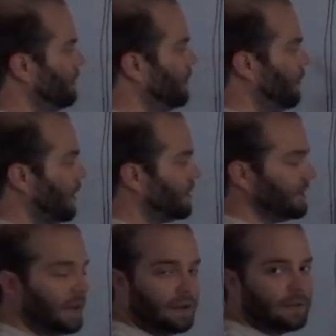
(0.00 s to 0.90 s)
the water
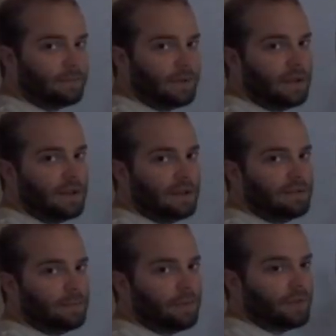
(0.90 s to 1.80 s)
tank to
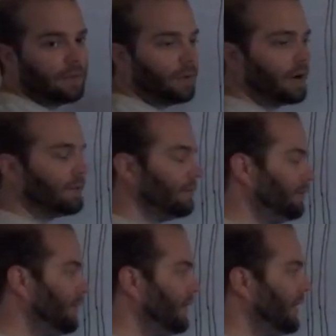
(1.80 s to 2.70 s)
prevent the water from
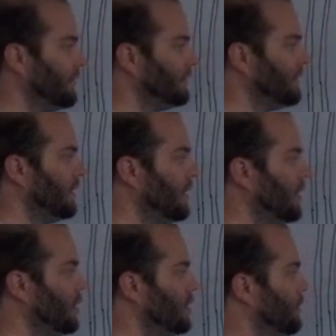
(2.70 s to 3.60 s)
spilling out.
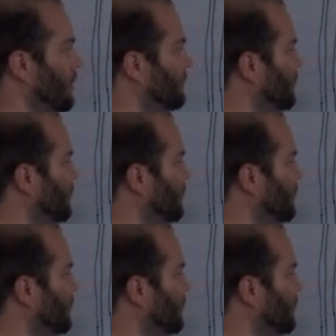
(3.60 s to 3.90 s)
You also